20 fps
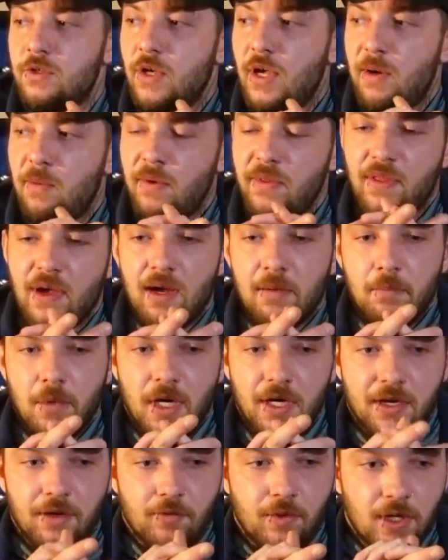yeah, with that in
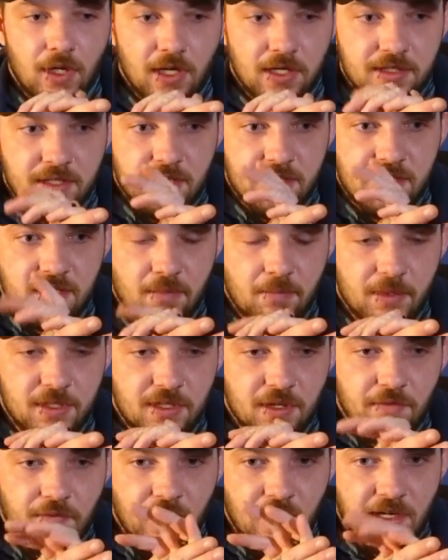mind, I realised I'd set
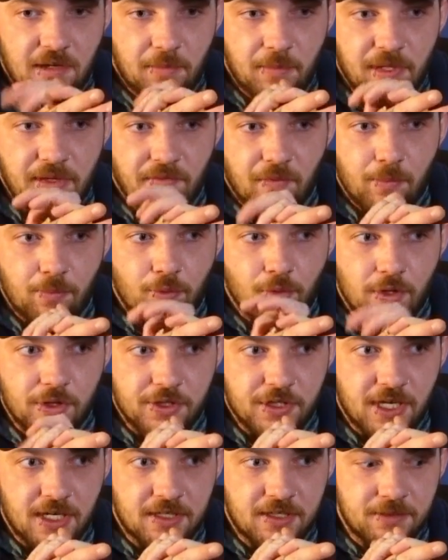myself a little bit of a
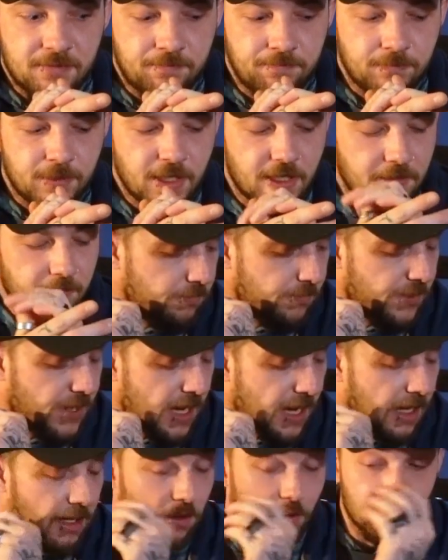project. And
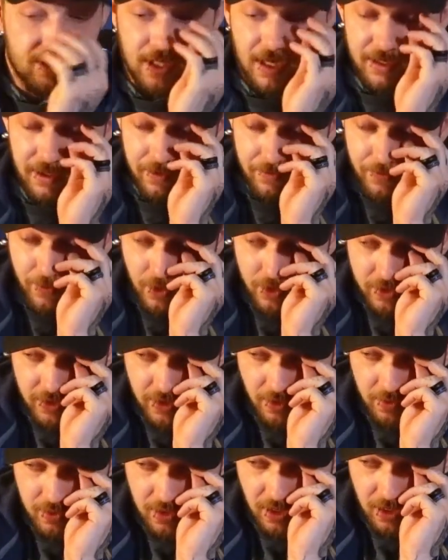that, I looked at it at first
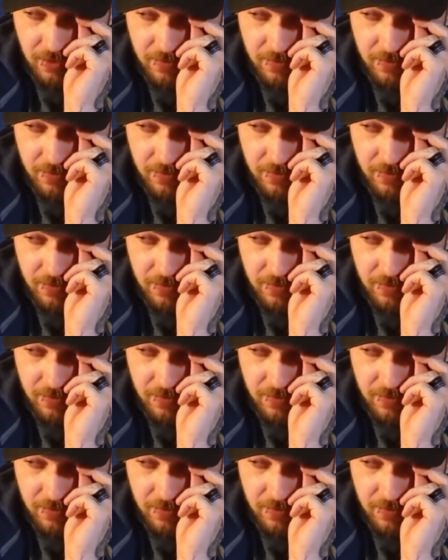and I was like,